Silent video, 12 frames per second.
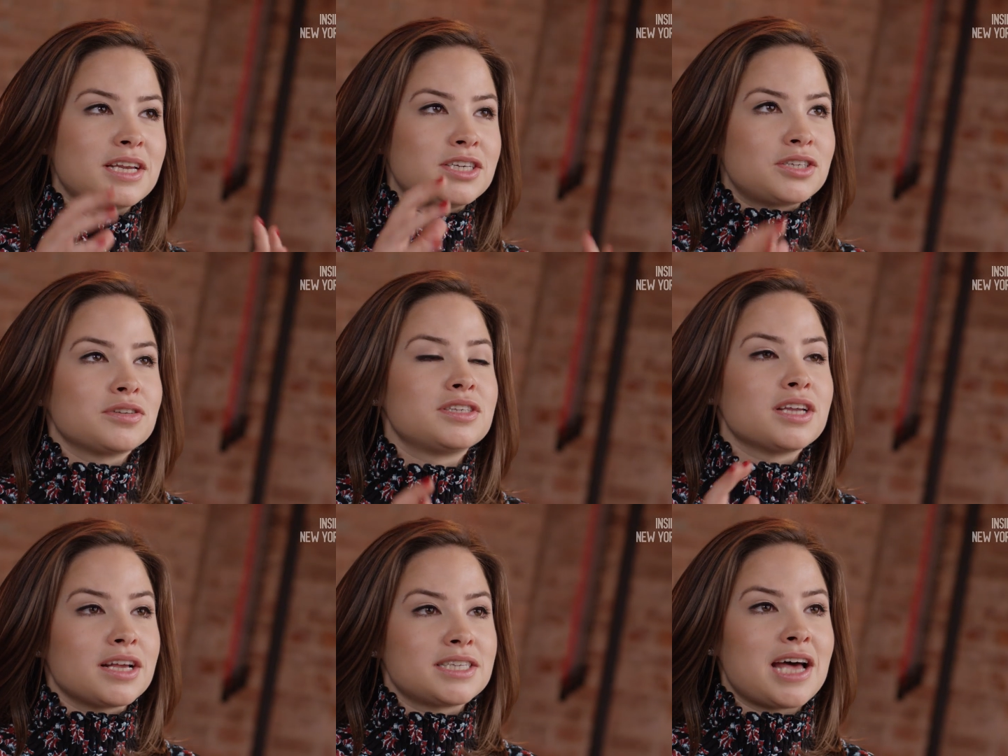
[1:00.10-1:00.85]
Digital
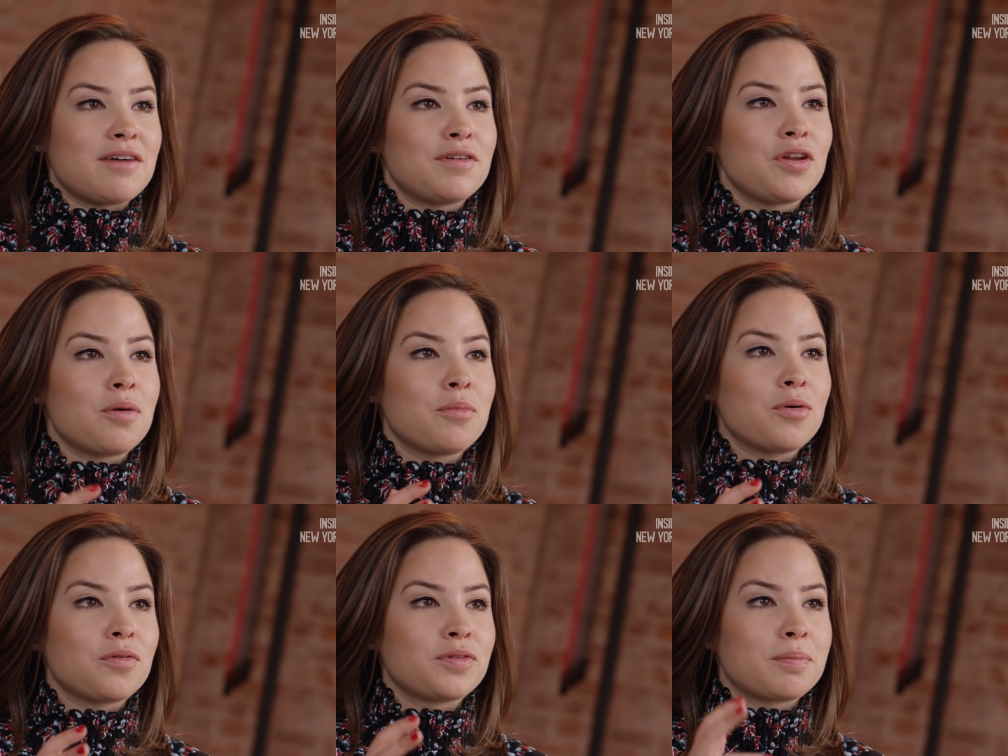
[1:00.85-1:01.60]
does have a lot
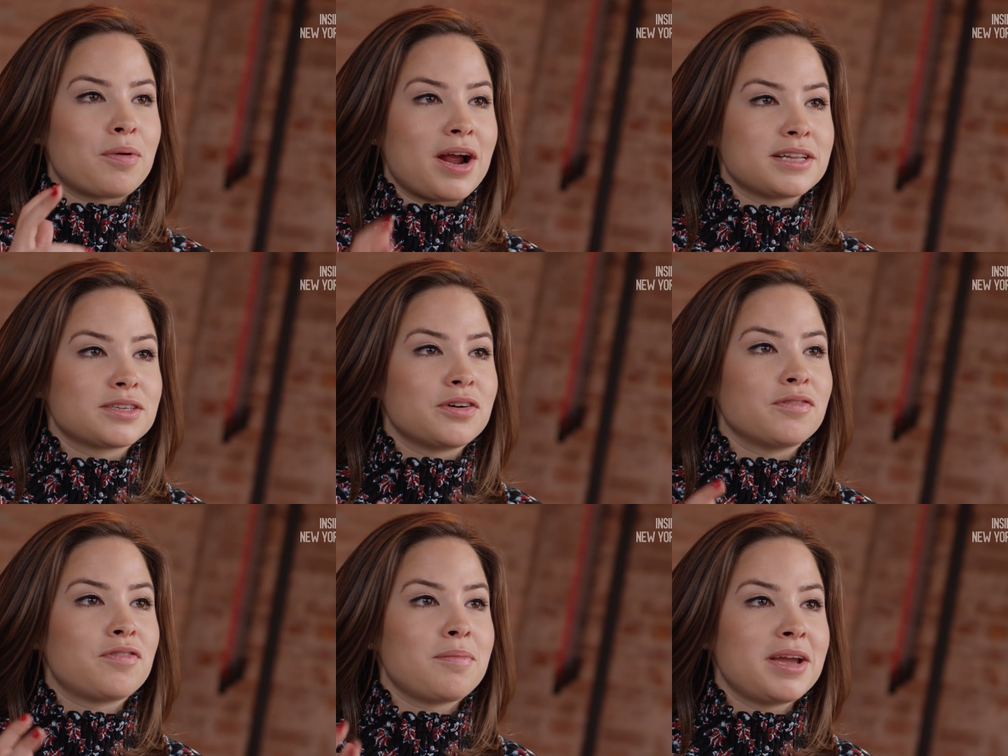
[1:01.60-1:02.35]
more of the
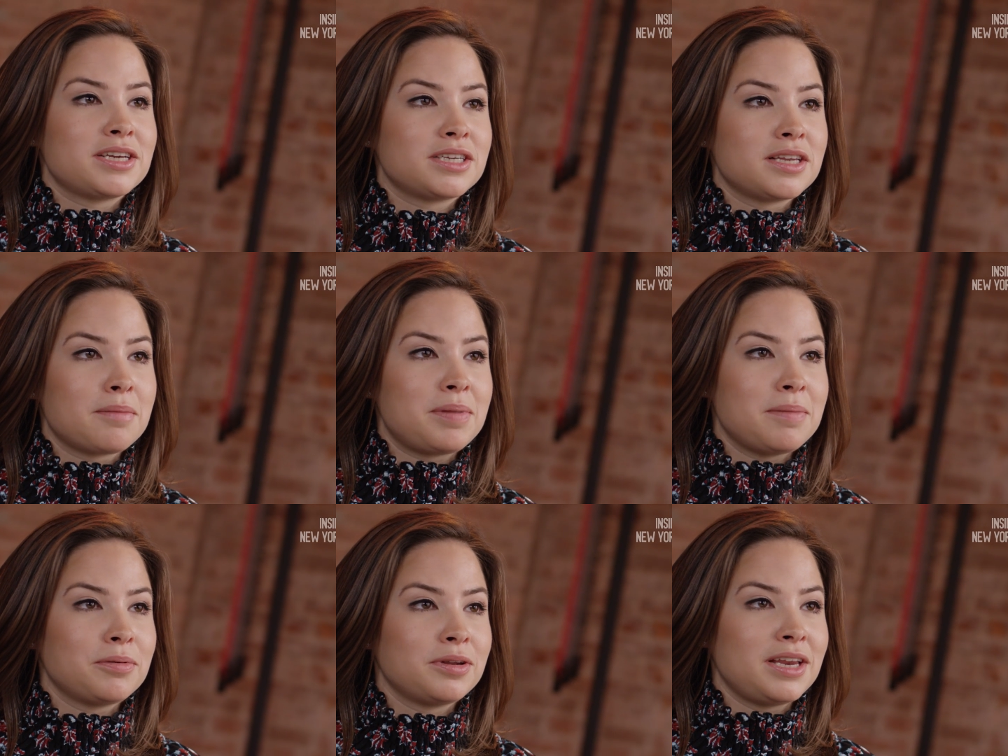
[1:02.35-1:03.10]
practical information that
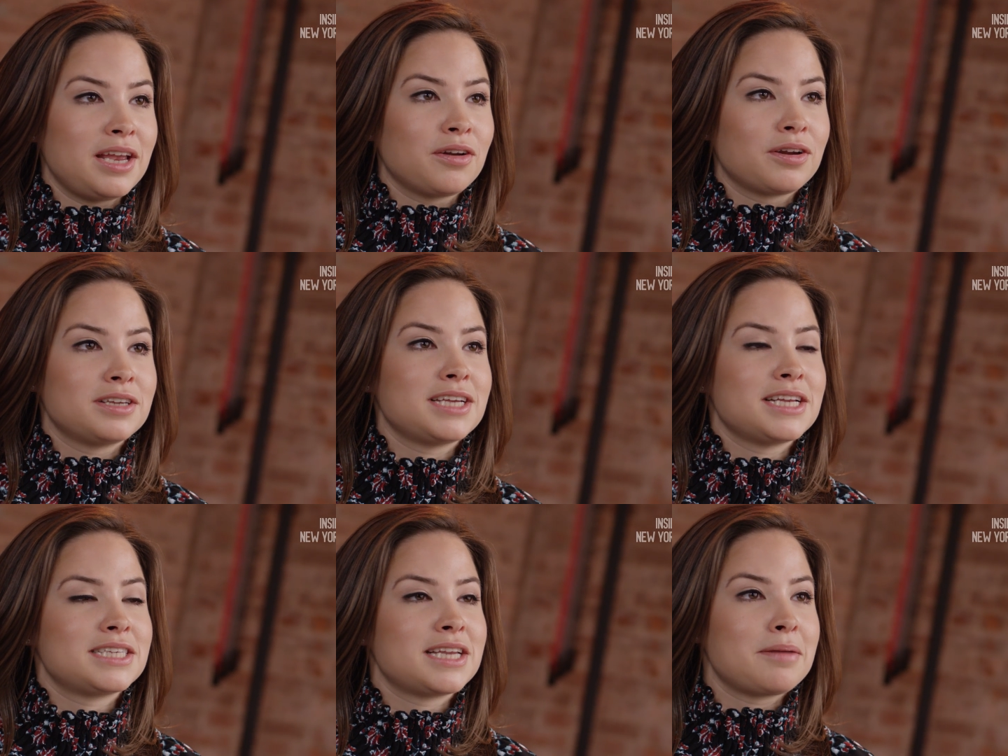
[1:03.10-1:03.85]
people need on a
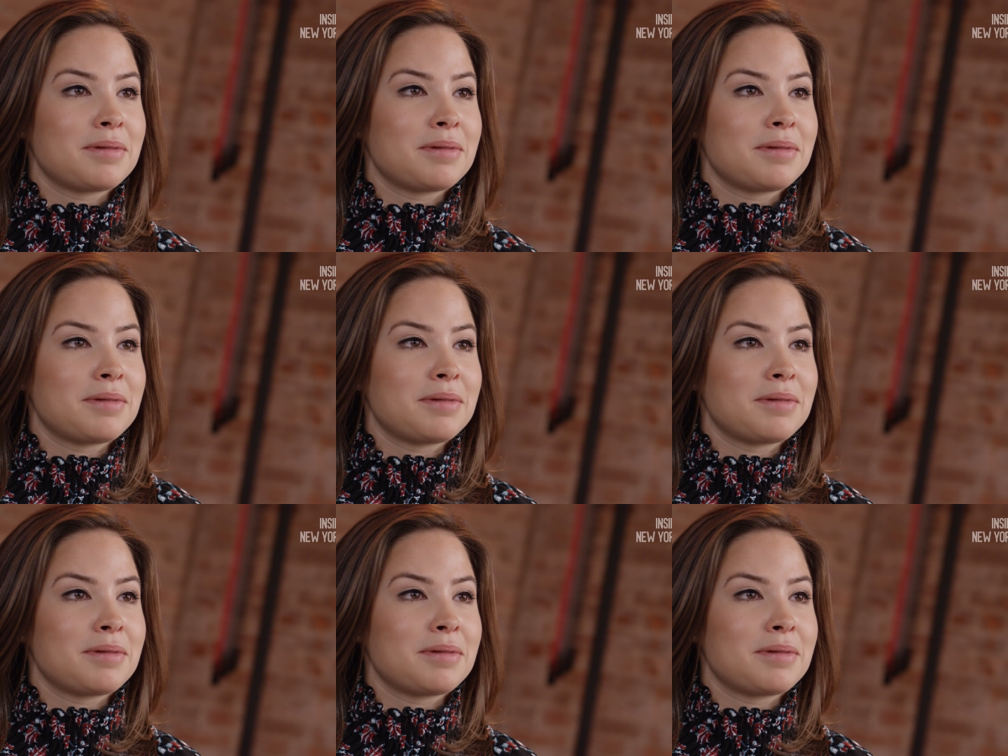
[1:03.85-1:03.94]
day-to-day